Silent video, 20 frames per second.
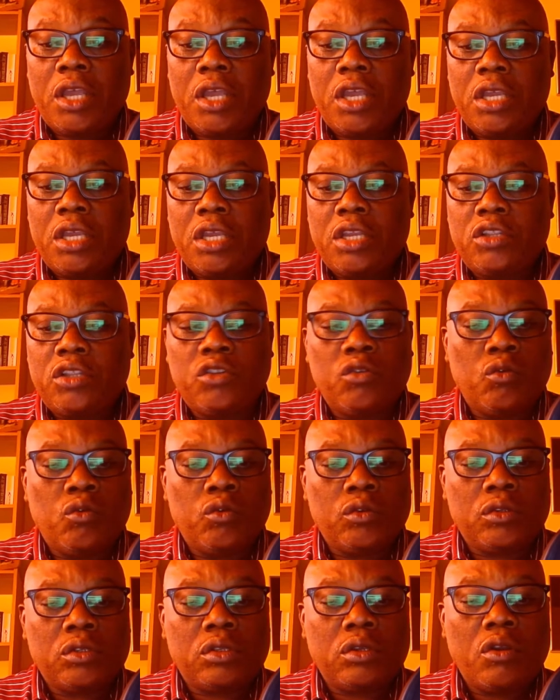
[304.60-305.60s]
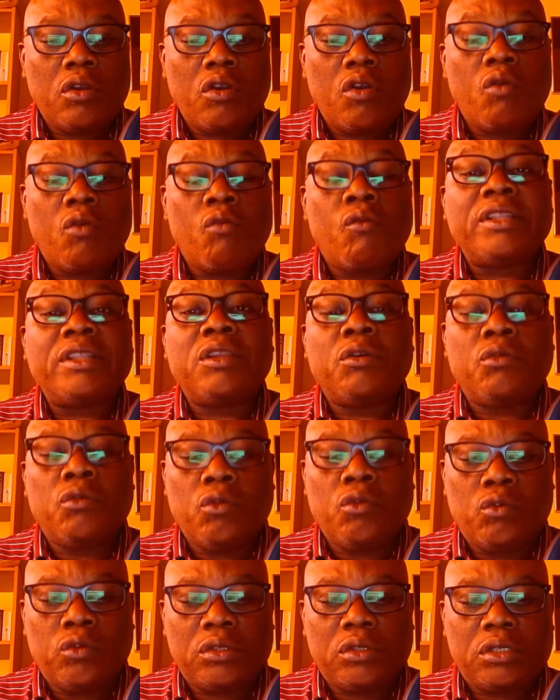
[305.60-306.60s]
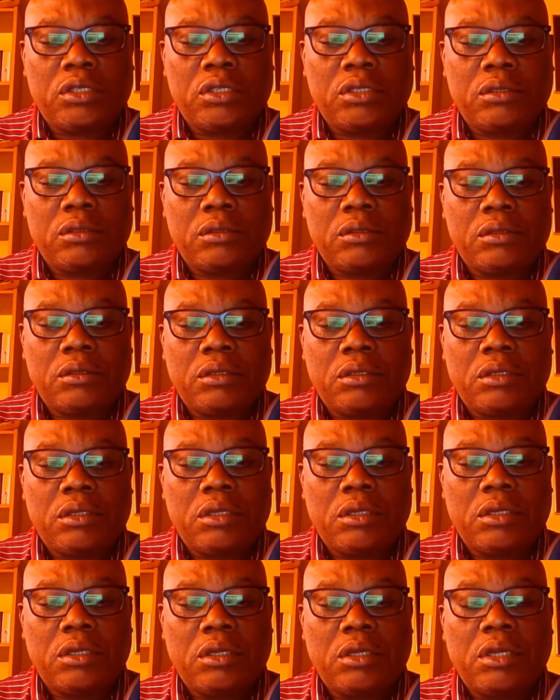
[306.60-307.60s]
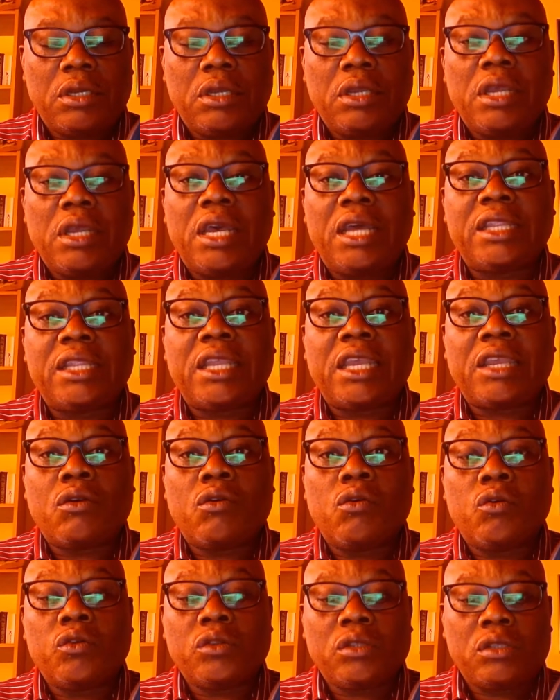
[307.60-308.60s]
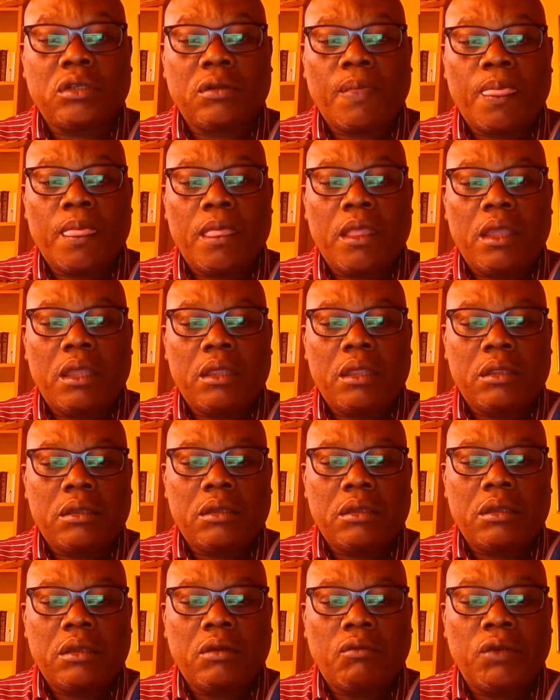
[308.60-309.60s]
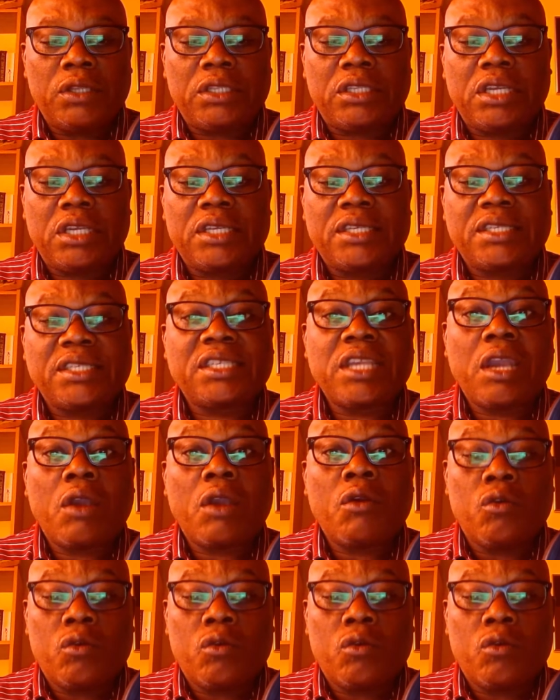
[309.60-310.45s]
note when they wrote, and I quote, "With sorrow